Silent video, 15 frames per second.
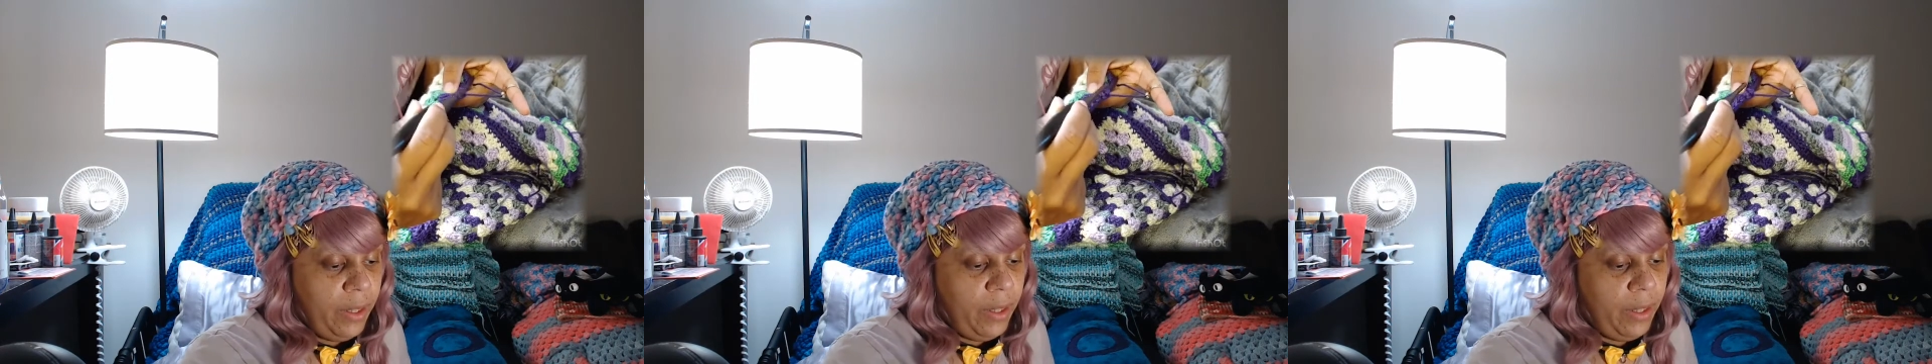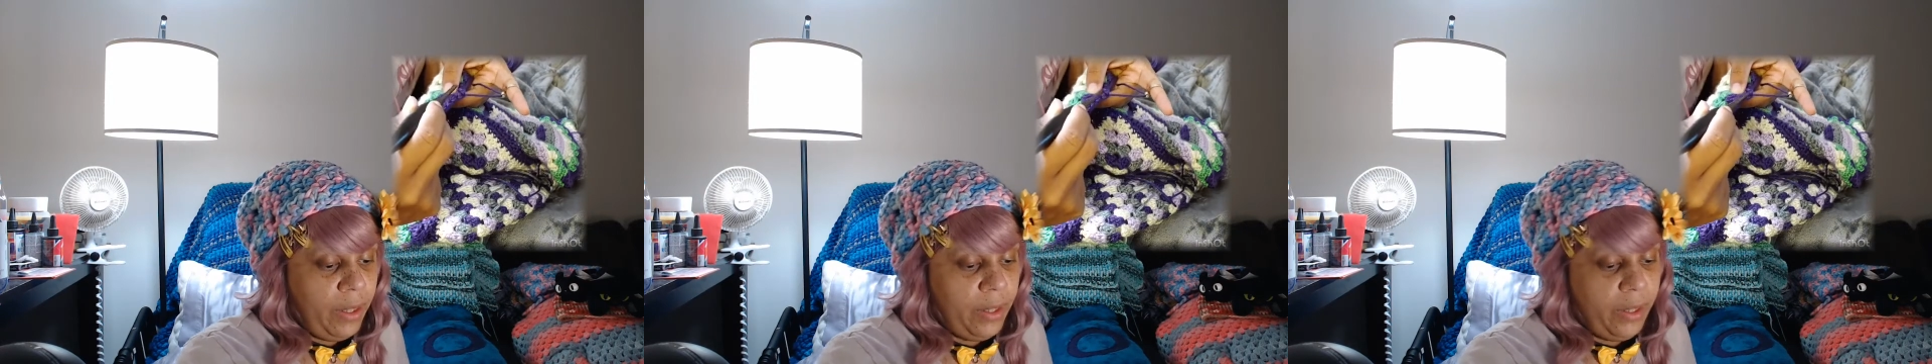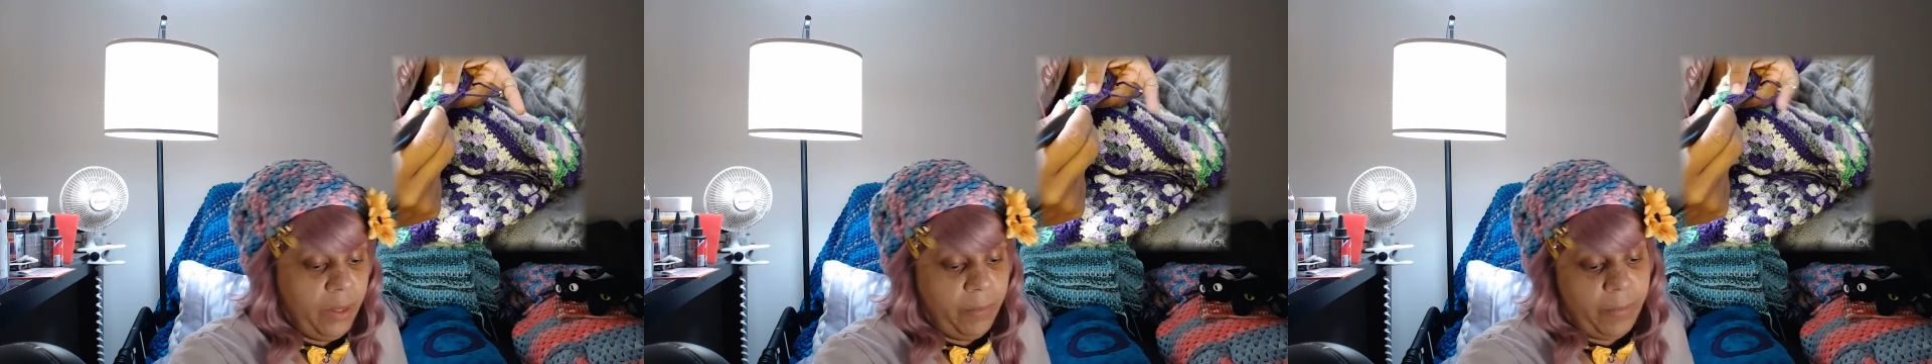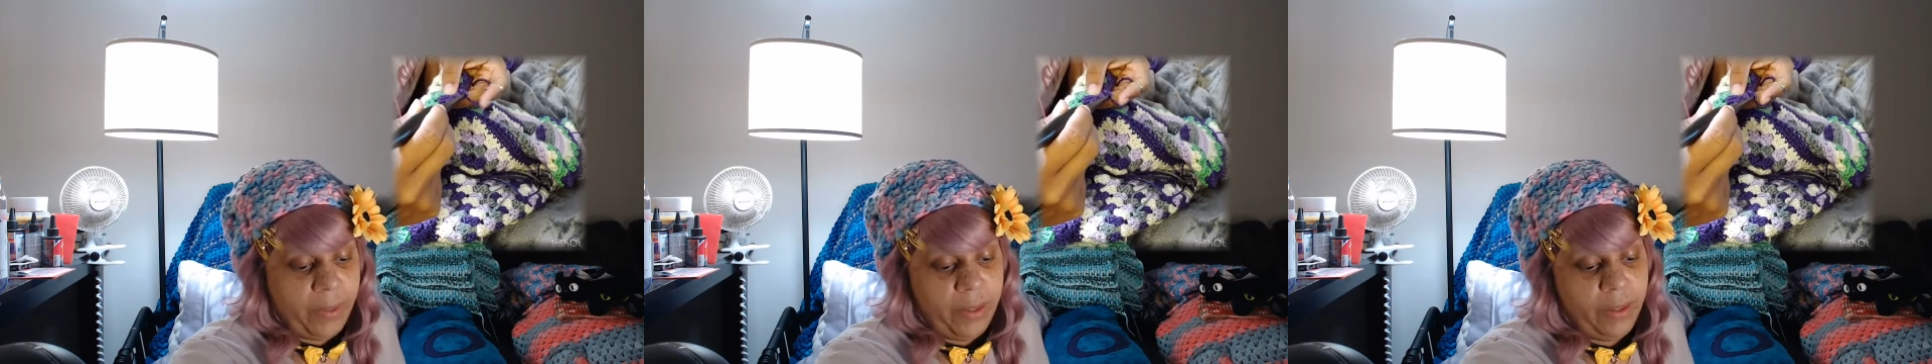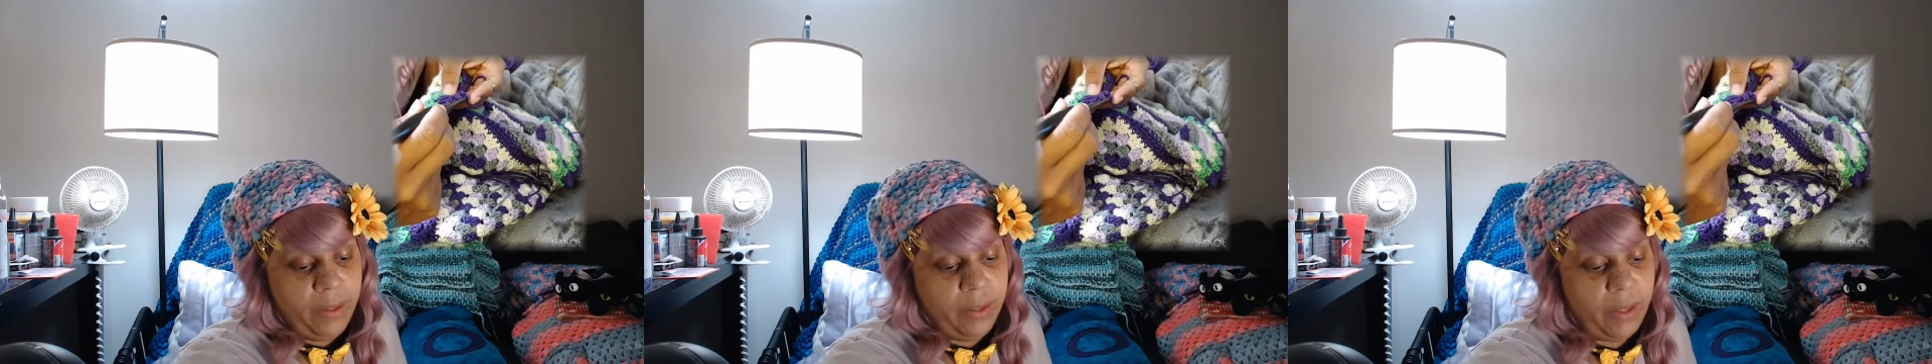
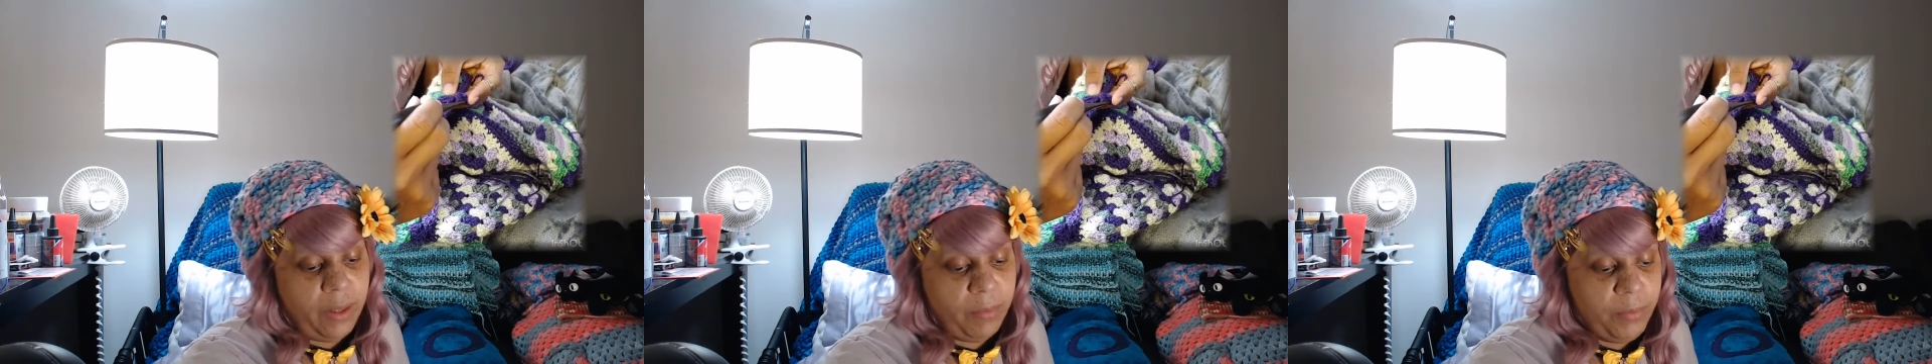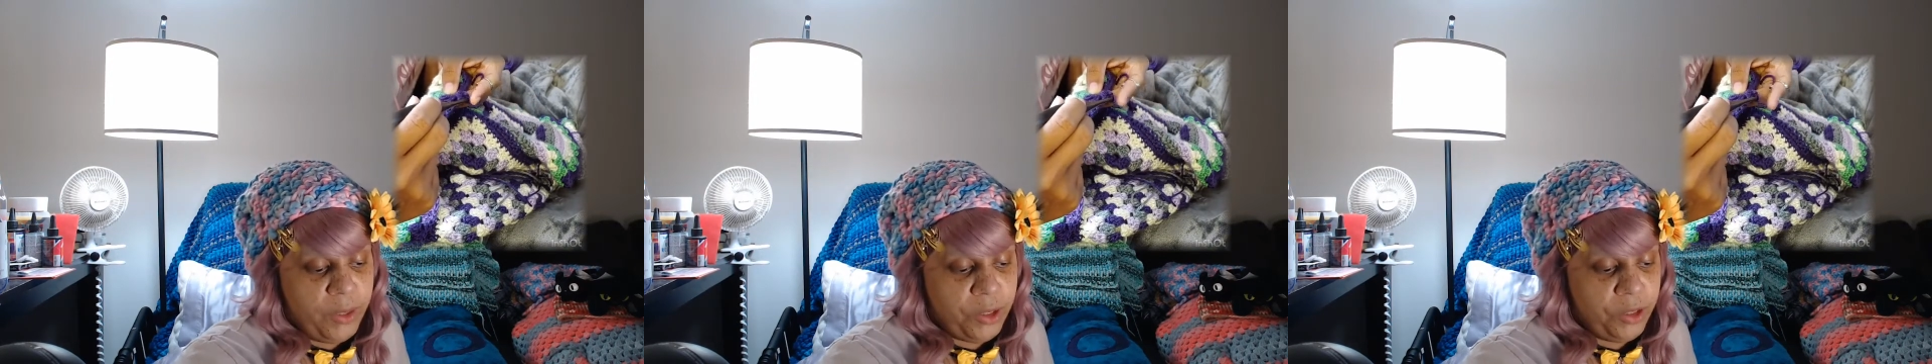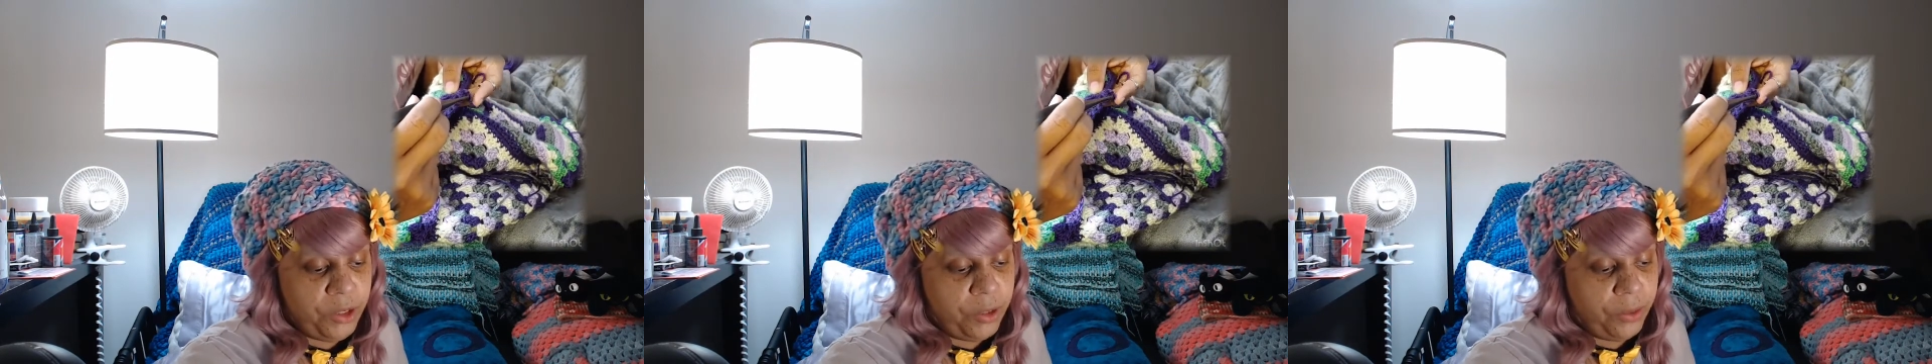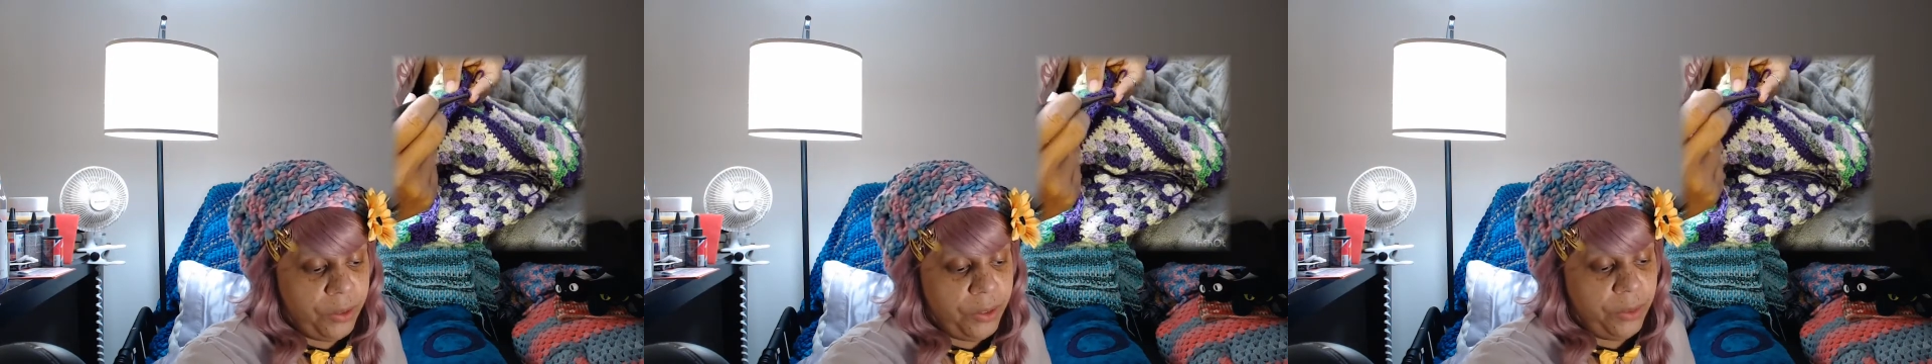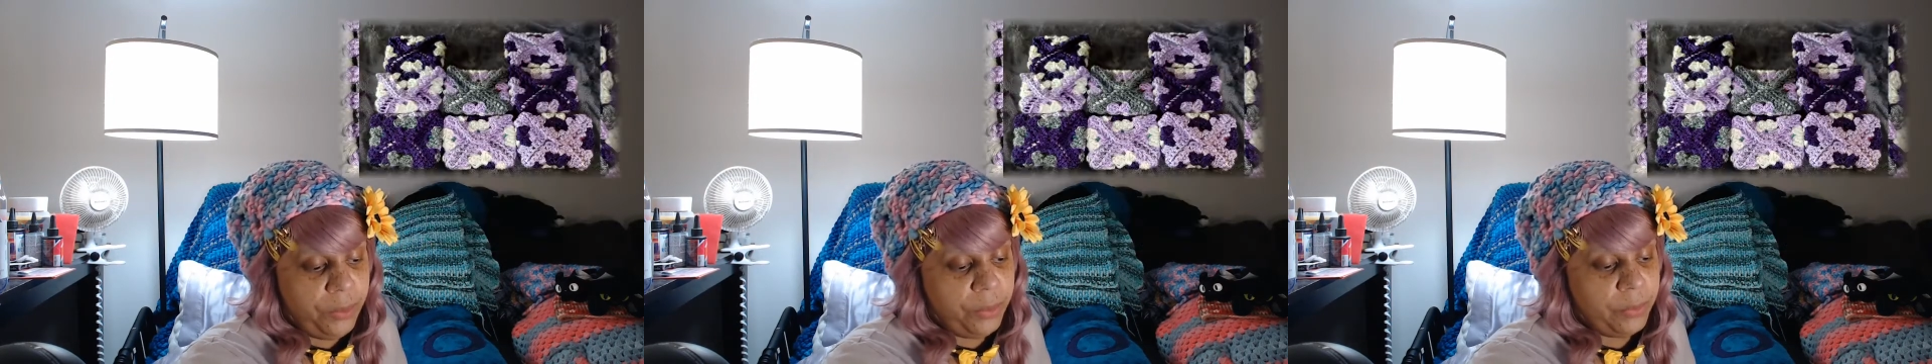Anyway, let me show
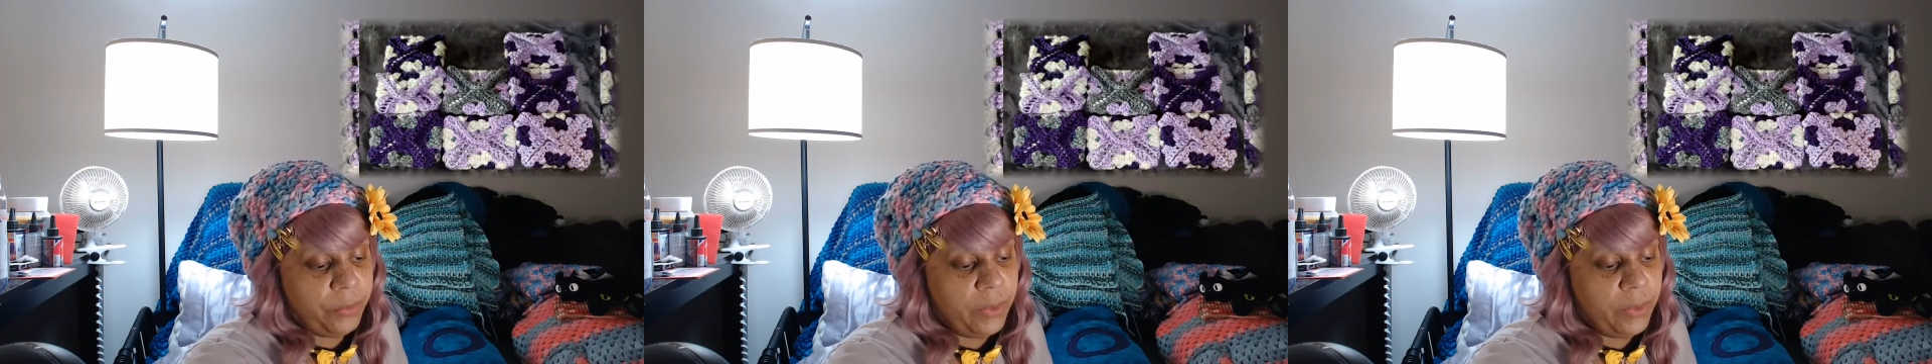you.